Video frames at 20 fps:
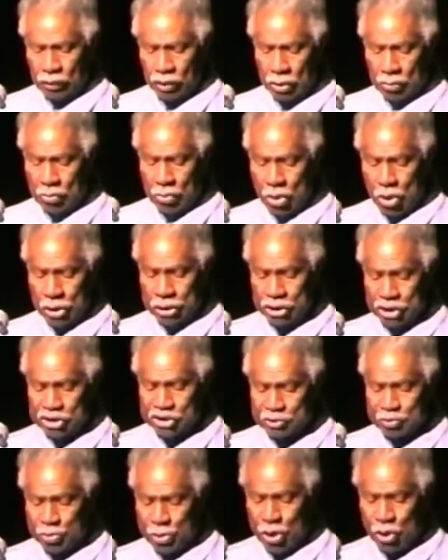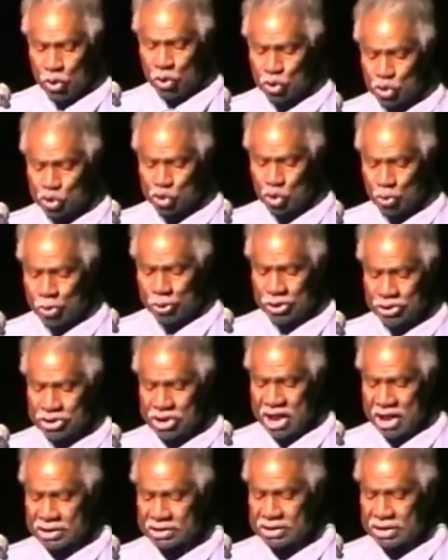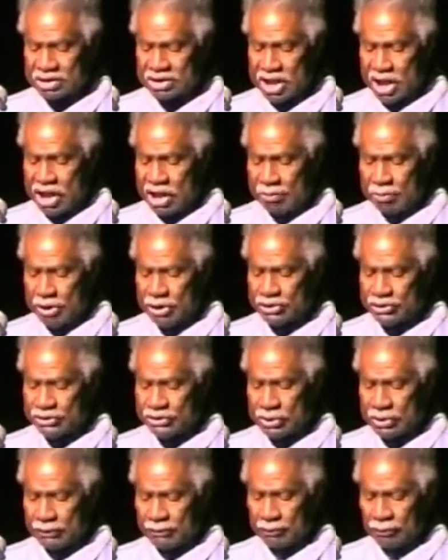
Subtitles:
more disposed to protect his enemies,